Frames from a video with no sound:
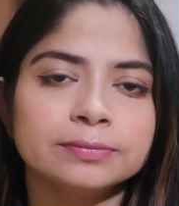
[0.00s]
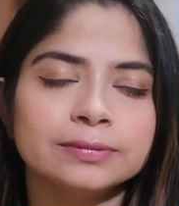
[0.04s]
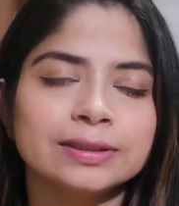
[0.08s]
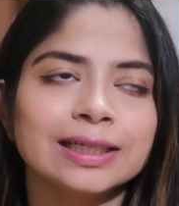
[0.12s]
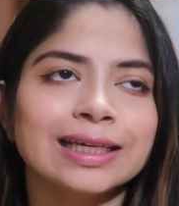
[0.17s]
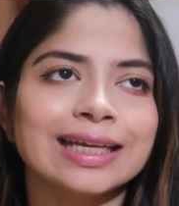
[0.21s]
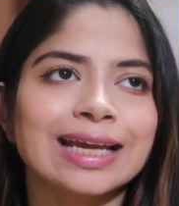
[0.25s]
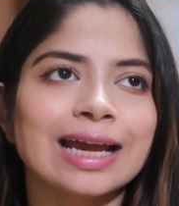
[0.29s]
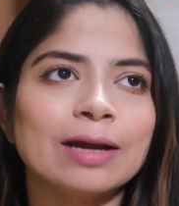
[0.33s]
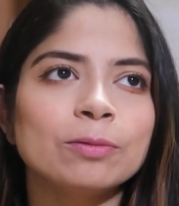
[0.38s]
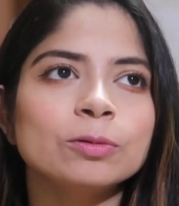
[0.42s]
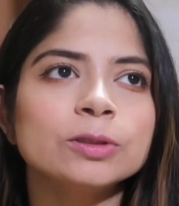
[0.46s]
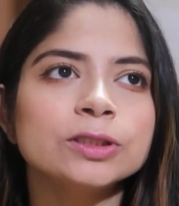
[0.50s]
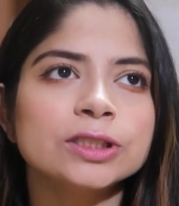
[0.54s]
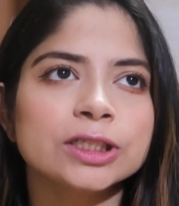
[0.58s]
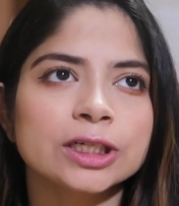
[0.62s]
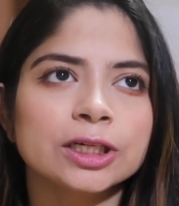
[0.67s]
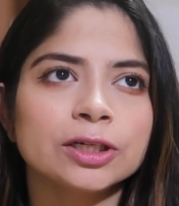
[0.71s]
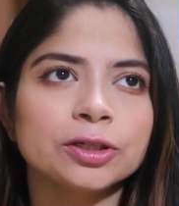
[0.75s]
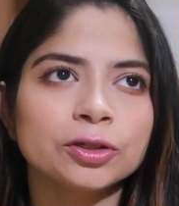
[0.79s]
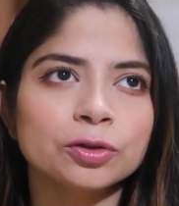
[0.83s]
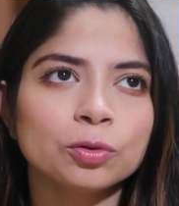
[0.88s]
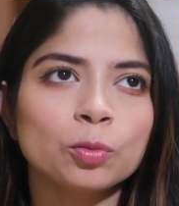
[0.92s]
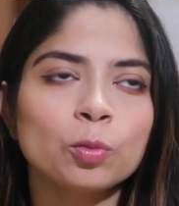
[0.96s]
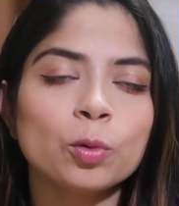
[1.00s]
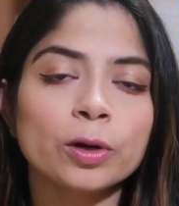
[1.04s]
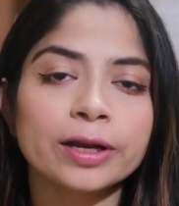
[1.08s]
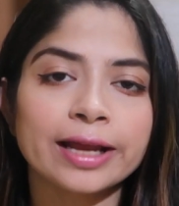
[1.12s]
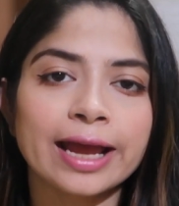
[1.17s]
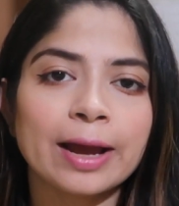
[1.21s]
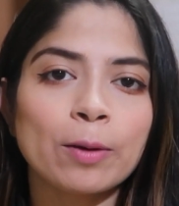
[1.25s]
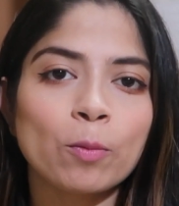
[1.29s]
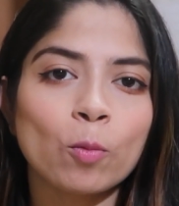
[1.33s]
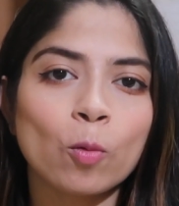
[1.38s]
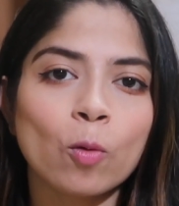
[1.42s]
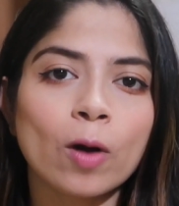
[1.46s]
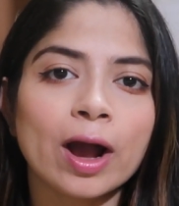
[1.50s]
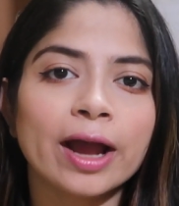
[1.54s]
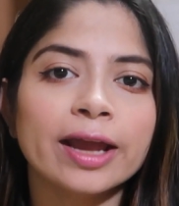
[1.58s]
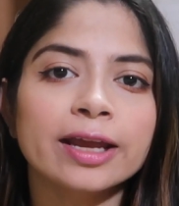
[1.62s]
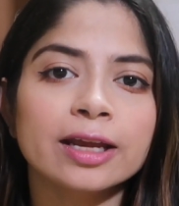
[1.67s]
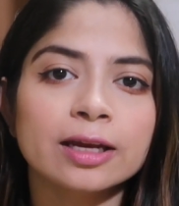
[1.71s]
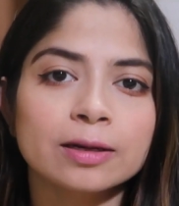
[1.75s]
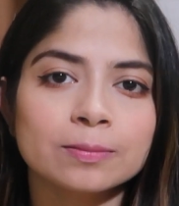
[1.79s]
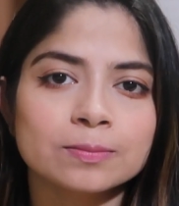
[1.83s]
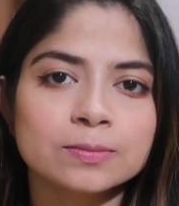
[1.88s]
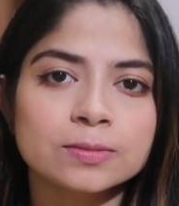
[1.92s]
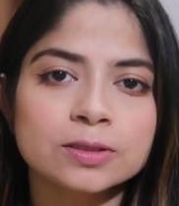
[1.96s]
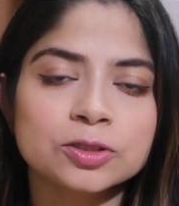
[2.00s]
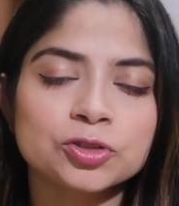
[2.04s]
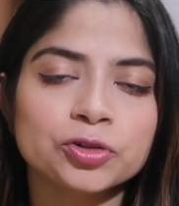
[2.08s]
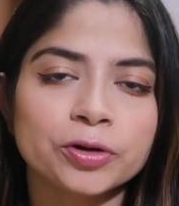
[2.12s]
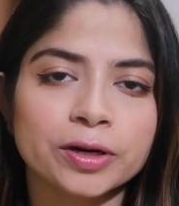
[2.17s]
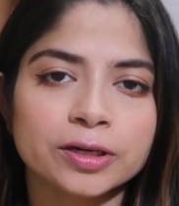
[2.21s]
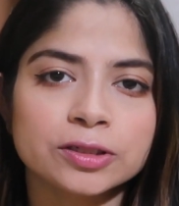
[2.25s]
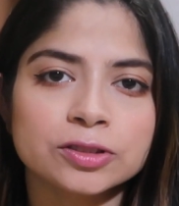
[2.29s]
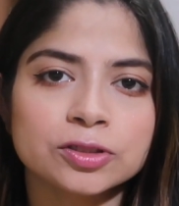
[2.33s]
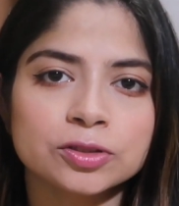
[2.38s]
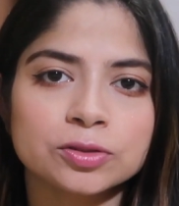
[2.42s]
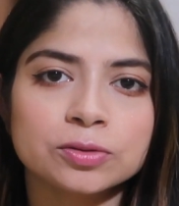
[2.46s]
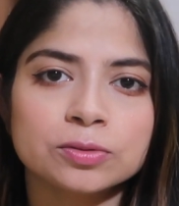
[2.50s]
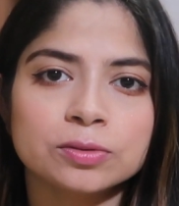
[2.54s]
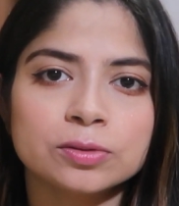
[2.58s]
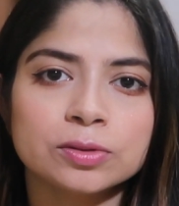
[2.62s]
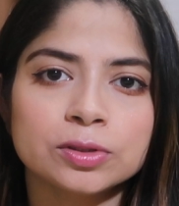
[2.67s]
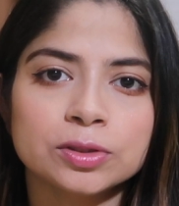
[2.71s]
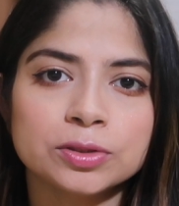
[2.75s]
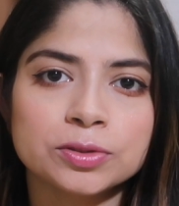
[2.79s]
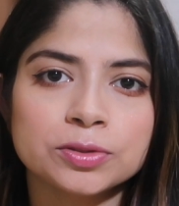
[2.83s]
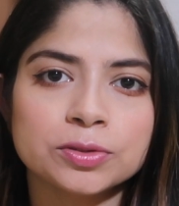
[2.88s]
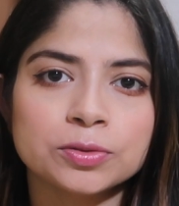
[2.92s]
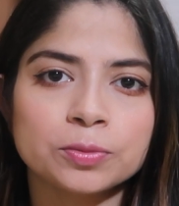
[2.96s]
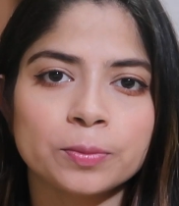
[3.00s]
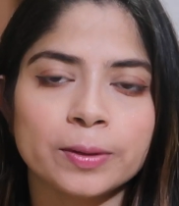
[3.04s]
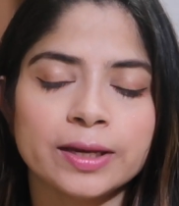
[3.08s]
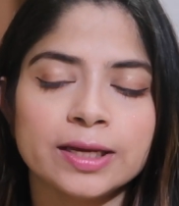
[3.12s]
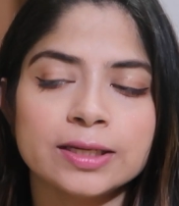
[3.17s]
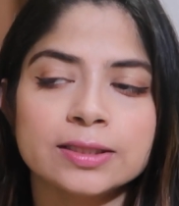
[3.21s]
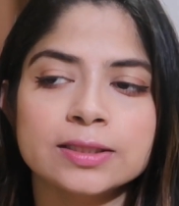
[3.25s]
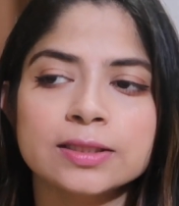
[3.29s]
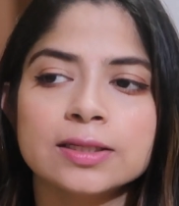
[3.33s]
Like, I will tell you why I'm trying to lose weight.